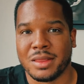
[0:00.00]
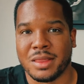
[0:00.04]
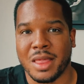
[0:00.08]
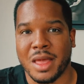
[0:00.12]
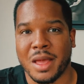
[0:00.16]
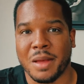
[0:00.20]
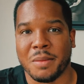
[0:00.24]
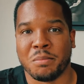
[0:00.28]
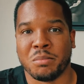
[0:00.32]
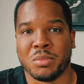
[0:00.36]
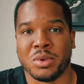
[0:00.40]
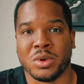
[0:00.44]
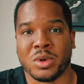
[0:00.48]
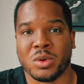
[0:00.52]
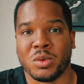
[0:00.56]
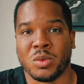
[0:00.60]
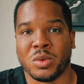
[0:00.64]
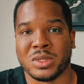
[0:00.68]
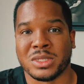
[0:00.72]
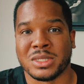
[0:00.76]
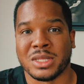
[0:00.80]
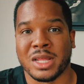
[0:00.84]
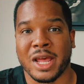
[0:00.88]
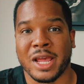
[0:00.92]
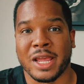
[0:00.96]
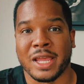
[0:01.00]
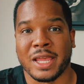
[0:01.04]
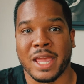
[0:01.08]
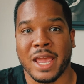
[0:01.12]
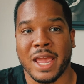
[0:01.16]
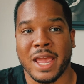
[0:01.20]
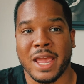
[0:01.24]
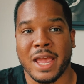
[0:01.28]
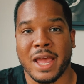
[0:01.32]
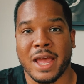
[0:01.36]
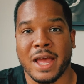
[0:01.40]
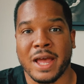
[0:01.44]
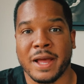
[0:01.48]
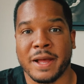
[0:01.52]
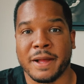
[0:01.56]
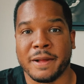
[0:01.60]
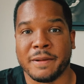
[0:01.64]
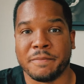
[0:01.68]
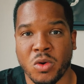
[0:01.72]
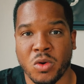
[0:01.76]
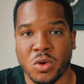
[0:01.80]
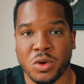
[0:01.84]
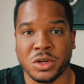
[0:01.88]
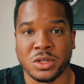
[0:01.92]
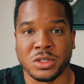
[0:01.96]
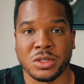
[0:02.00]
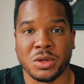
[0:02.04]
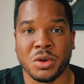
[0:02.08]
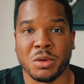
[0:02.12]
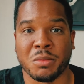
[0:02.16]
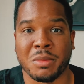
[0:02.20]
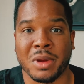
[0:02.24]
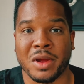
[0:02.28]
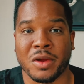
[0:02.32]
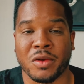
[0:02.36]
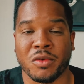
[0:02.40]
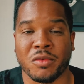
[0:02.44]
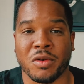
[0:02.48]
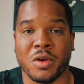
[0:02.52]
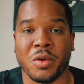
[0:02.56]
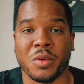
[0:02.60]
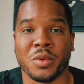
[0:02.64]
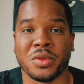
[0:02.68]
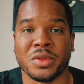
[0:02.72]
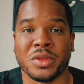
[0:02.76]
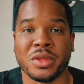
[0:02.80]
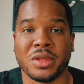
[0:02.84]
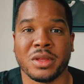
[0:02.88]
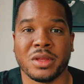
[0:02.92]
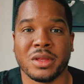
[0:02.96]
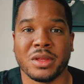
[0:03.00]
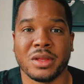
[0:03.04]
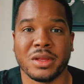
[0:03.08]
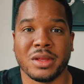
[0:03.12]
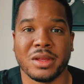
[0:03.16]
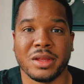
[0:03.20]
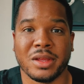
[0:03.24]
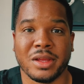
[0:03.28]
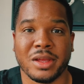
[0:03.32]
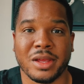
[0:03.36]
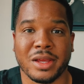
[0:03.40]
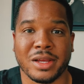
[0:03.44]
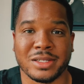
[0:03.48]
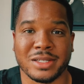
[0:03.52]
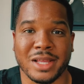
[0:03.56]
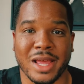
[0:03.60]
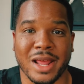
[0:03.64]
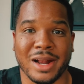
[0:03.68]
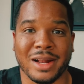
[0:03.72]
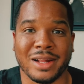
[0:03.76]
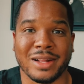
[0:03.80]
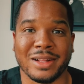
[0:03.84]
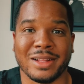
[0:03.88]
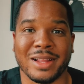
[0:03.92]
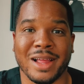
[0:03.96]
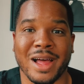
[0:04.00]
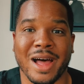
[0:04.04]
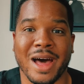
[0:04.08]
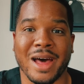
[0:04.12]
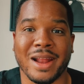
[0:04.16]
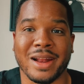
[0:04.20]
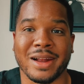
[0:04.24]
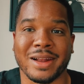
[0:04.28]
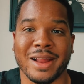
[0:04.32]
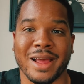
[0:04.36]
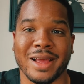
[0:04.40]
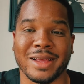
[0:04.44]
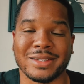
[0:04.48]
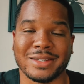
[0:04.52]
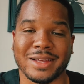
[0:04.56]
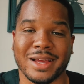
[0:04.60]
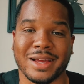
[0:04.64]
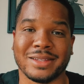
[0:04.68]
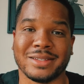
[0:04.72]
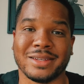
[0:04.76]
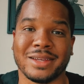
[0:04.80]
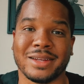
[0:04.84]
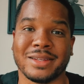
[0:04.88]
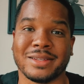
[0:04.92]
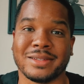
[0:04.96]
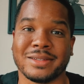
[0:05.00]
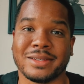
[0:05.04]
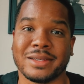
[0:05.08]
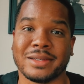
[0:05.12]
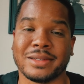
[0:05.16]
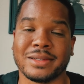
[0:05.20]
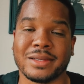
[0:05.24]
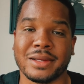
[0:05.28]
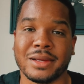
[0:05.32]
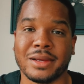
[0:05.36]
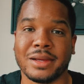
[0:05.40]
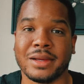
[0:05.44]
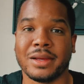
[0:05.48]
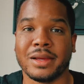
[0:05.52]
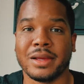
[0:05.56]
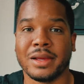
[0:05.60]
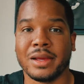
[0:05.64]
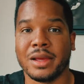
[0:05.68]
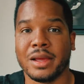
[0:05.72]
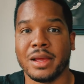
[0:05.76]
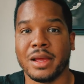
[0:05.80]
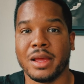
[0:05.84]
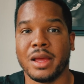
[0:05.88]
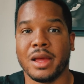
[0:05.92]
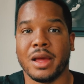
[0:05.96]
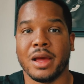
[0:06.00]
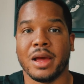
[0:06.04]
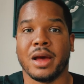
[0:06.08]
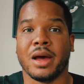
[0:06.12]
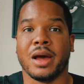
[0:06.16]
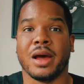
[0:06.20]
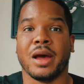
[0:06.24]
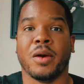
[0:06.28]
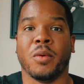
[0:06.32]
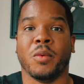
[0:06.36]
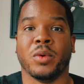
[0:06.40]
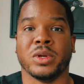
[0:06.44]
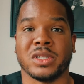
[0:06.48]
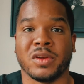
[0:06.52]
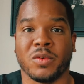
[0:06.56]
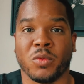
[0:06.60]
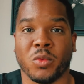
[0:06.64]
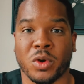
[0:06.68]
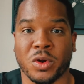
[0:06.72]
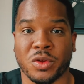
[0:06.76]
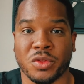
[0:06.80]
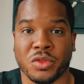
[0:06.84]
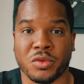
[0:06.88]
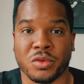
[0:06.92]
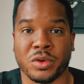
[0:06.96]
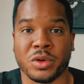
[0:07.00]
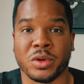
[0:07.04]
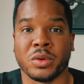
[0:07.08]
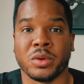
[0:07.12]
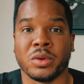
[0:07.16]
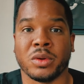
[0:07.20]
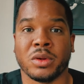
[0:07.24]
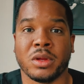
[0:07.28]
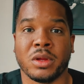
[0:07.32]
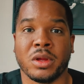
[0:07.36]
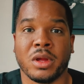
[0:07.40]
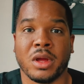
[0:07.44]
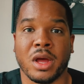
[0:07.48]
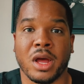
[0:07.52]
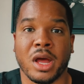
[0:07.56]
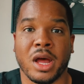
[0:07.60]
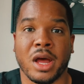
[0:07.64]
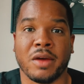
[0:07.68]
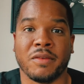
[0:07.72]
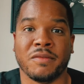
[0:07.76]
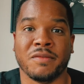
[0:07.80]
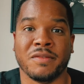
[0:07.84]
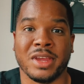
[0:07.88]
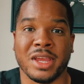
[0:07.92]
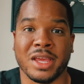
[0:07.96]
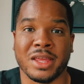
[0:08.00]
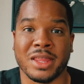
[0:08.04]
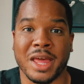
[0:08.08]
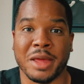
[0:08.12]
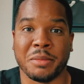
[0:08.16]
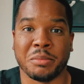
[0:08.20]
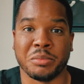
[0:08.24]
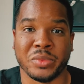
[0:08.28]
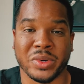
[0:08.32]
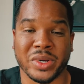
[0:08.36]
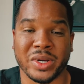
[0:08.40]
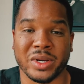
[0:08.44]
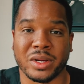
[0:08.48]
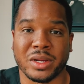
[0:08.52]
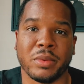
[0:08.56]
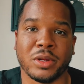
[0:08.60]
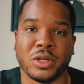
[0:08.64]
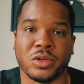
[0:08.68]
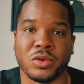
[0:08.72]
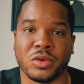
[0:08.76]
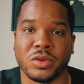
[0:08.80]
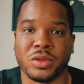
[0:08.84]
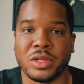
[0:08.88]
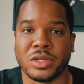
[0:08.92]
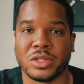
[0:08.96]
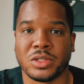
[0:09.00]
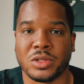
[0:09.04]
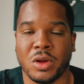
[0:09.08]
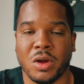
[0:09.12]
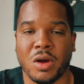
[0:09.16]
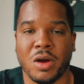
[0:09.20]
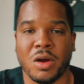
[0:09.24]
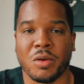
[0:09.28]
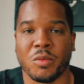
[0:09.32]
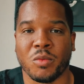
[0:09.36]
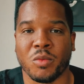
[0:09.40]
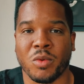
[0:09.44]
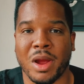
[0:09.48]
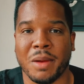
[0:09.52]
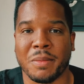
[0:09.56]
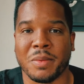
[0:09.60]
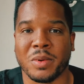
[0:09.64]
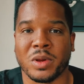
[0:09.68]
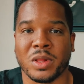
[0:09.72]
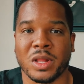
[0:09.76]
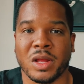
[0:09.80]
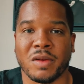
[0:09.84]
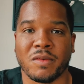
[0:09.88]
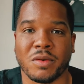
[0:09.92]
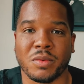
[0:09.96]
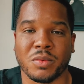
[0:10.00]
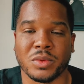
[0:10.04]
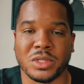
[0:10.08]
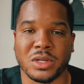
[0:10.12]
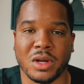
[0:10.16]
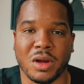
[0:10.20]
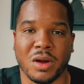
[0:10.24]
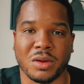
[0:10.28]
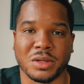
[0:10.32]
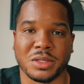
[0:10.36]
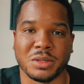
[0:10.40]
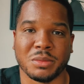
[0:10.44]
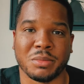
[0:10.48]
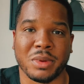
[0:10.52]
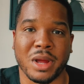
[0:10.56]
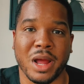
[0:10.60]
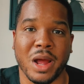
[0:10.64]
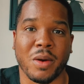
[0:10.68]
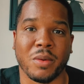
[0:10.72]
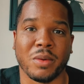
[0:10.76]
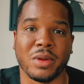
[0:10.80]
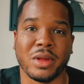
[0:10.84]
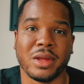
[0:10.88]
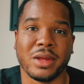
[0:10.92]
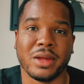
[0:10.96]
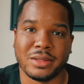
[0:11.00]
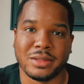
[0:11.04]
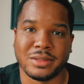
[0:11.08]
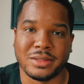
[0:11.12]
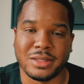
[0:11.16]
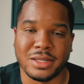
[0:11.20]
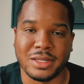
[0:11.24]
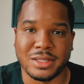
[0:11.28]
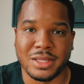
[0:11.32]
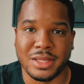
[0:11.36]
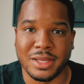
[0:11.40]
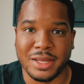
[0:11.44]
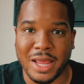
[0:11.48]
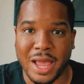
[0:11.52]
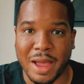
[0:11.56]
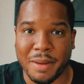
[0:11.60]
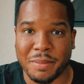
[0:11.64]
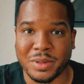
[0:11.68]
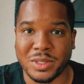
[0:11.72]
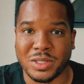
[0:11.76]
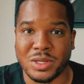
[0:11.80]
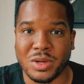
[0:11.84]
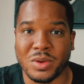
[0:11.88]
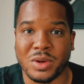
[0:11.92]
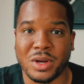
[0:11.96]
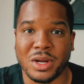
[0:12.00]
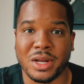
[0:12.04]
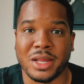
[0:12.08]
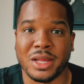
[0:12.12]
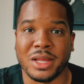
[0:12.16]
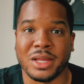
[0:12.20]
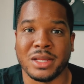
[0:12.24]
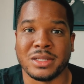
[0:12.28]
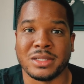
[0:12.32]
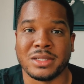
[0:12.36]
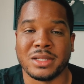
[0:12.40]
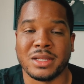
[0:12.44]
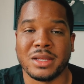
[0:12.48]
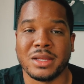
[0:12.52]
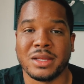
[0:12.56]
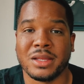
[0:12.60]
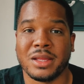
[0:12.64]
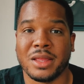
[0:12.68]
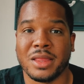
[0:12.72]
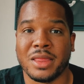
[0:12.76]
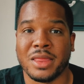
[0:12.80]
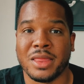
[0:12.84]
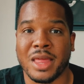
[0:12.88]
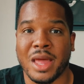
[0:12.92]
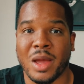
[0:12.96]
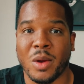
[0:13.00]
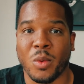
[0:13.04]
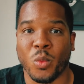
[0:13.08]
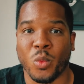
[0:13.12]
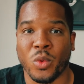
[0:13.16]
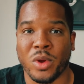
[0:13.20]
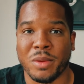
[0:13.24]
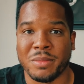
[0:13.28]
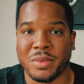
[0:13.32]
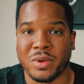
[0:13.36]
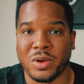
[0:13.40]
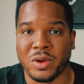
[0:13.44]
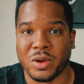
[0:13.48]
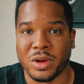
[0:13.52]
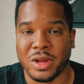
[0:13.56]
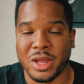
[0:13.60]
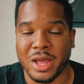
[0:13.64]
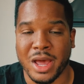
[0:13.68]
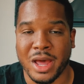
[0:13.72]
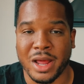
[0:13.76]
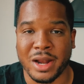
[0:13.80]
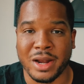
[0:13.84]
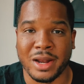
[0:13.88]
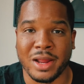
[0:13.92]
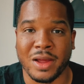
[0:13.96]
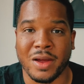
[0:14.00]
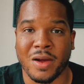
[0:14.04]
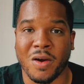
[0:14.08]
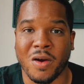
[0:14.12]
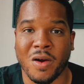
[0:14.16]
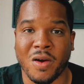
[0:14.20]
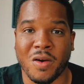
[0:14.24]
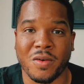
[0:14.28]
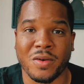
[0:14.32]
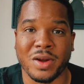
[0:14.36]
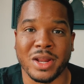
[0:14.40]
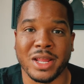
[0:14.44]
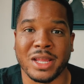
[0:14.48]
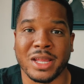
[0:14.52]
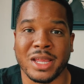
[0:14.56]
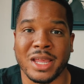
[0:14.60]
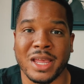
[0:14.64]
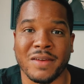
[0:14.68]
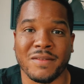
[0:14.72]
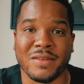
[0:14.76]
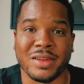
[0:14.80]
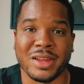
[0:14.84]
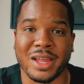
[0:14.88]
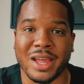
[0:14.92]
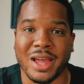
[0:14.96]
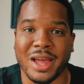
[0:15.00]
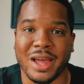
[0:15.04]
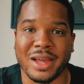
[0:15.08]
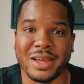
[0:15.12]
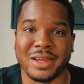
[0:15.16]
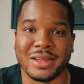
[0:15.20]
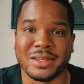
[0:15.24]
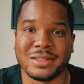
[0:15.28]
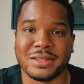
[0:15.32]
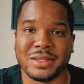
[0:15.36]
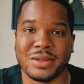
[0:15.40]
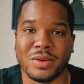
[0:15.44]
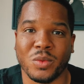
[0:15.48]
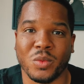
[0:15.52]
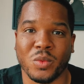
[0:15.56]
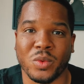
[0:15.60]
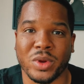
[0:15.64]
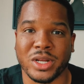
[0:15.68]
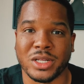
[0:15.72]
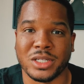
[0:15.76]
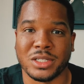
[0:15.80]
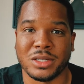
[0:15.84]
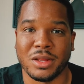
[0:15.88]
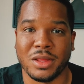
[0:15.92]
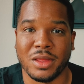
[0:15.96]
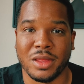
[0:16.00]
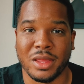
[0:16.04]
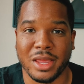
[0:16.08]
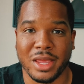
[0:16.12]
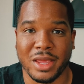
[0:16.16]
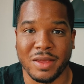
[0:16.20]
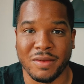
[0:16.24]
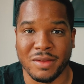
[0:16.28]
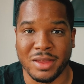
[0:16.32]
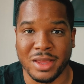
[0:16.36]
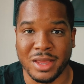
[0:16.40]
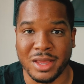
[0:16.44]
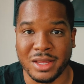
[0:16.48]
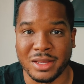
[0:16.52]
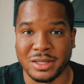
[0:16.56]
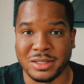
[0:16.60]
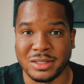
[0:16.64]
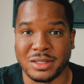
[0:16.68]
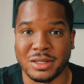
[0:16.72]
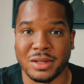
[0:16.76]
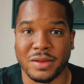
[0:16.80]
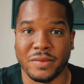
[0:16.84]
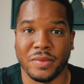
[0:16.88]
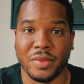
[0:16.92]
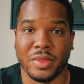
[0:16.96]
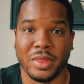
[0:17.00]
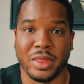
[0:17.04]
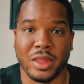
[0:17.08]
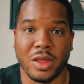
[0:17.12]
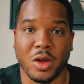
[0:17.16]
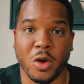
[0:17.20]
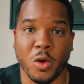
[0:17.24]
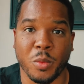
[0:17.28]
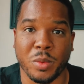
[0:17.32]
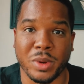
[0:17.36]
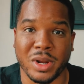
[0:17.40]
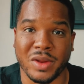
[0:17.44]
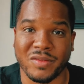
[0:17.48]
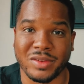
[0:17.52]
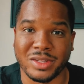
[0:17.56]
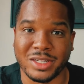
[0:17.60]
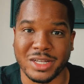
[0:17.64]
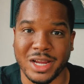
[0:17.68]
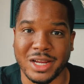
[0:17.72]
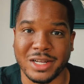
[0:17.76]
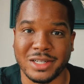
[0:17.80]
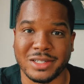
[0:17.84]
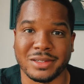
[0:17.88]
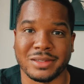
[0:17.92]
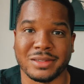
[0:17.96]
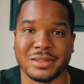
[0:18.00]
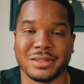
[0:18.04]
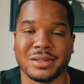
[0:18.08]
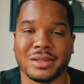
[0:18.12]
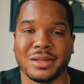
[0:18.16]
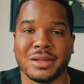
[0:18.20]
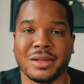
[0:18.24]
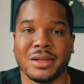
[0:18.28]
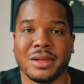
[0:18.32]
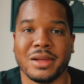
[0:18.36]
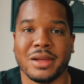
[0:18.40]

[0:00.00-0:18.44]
That book was like a cornerstone of my growth, because I had a lot of nice guy tendencies, which I worked through via that book. But during this talk, Robert Glover talked about seizing the opportunities that women are kind of already giving guys, which is open invitations.